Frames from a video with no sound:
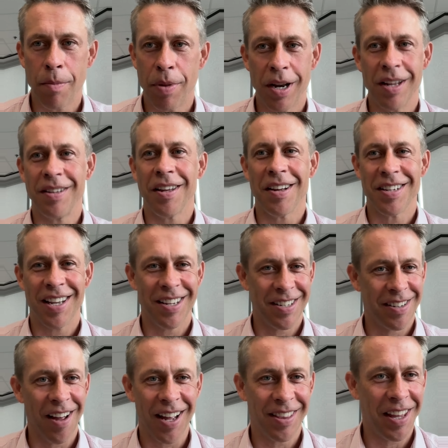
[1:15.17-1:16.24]
But it does it's
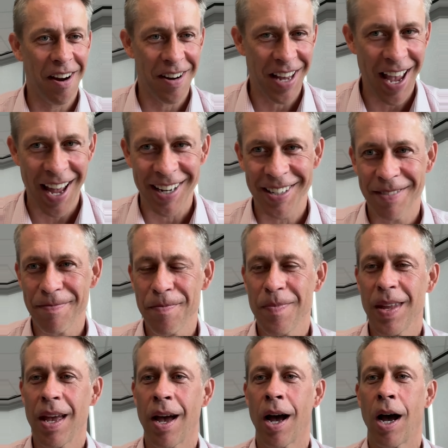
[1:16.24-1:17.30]
not there yet,
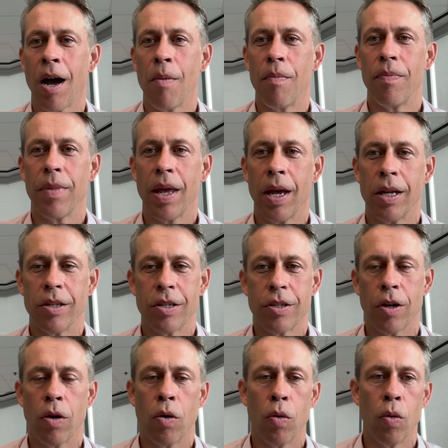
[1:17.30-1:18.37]
um, and
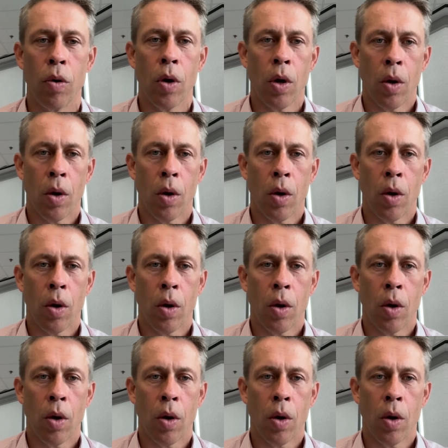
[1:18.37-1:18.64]
so